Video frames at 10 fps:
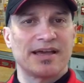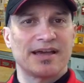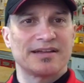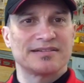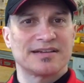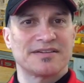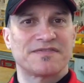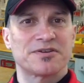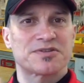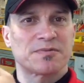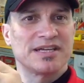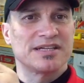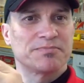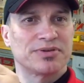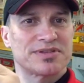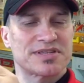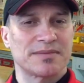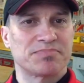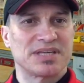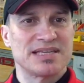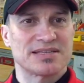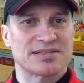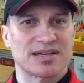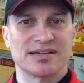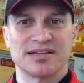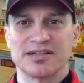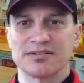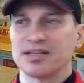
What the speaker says: And first, we need to put some pieces on here.